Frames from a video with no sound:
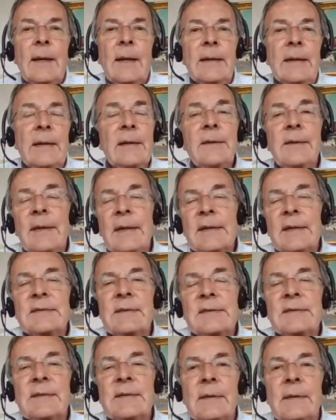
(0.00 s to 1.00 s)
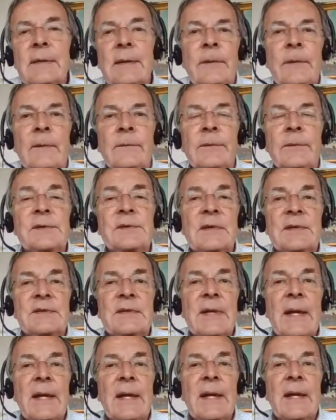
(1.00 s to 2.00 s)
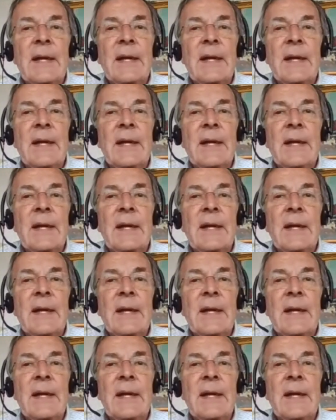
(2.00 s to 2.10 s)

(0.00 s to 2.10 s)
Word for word: He thinks that if there's a second